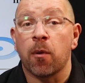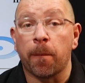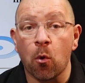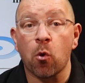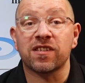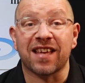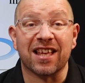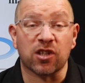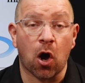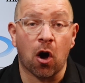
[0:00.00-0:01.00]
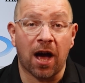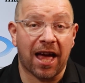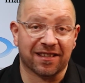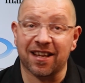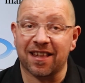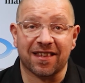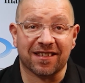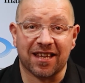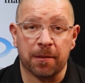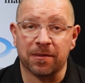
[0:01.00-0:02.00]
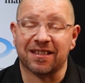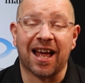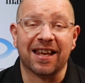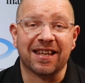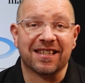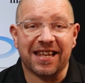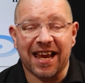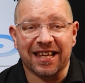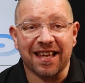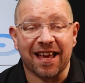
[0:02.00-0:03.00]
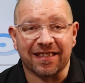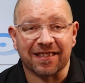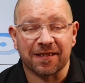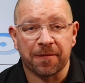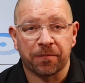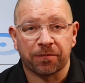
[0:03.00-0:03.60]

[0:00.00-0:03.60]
but both sets are exactly the same standard D8 dice.